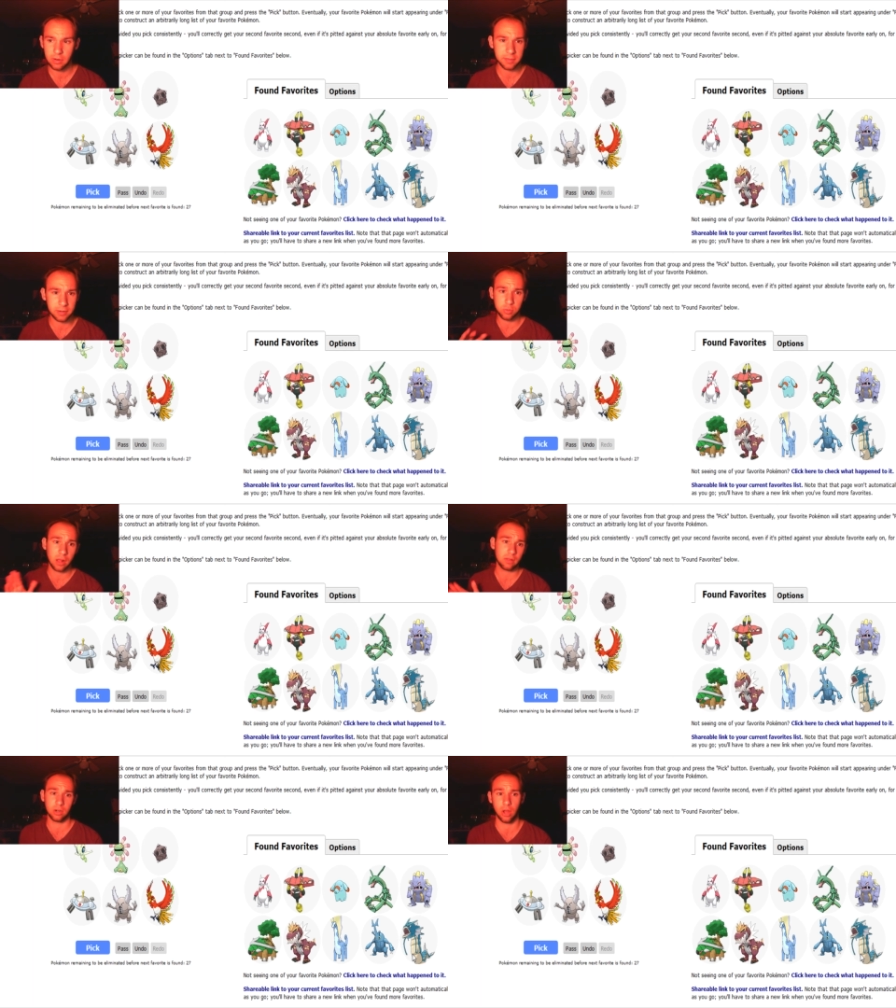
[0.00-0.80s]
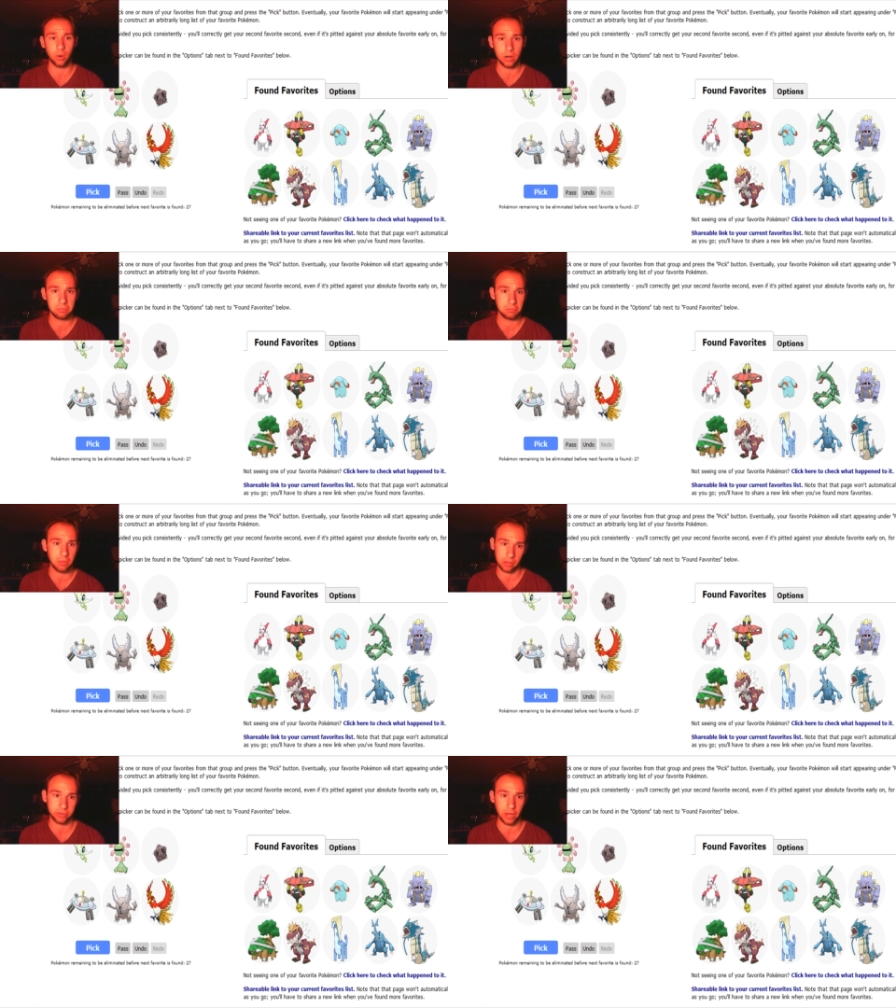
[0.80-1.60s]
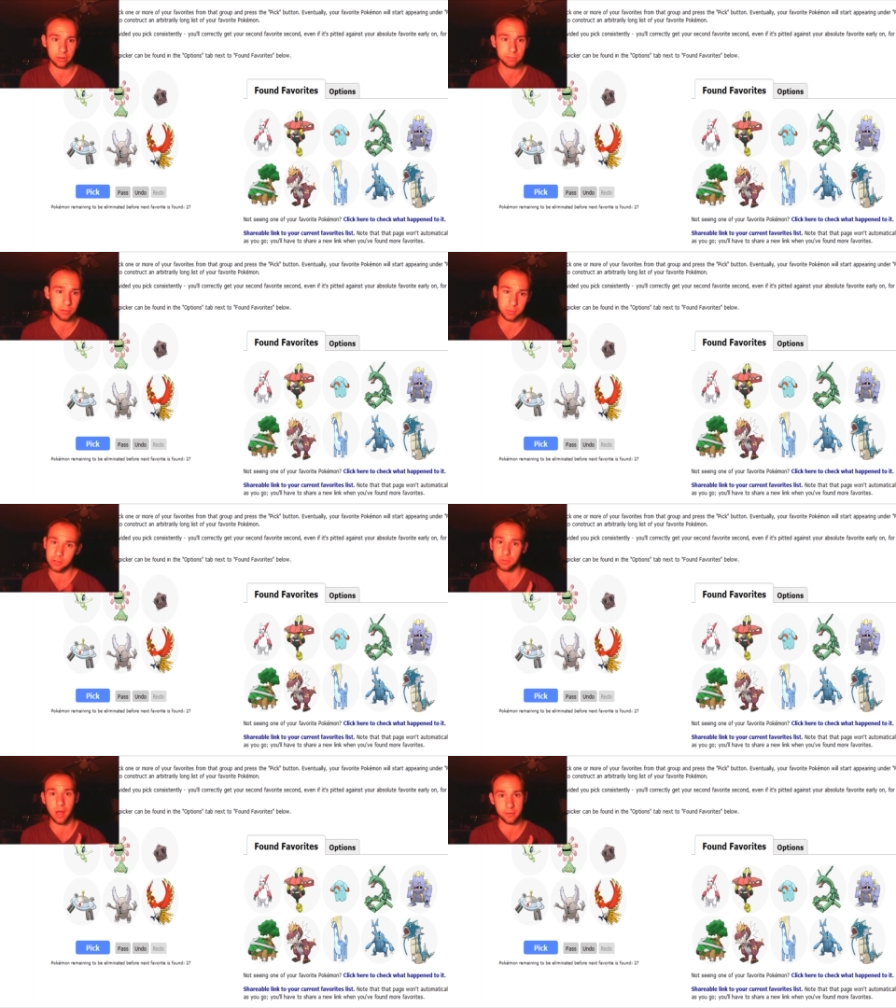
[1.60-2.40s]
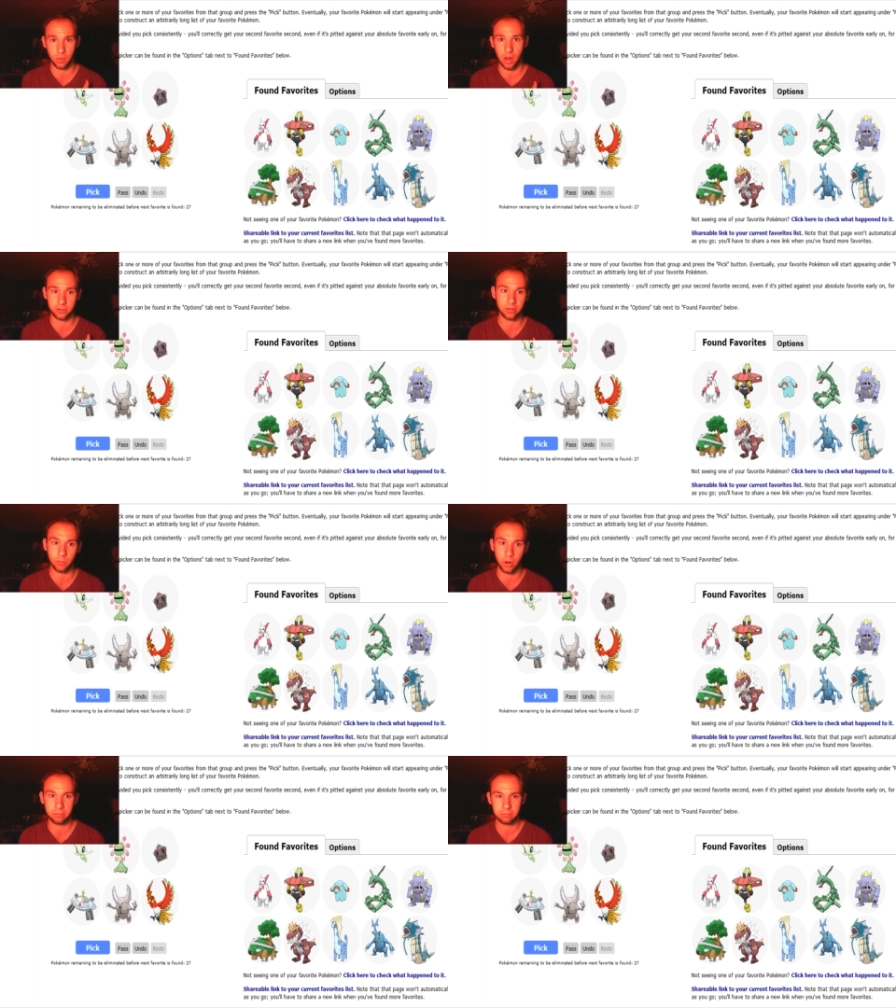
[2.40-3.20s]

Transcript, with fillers: have been twelve or lower, I'll say. Between twelve and one, somewhere.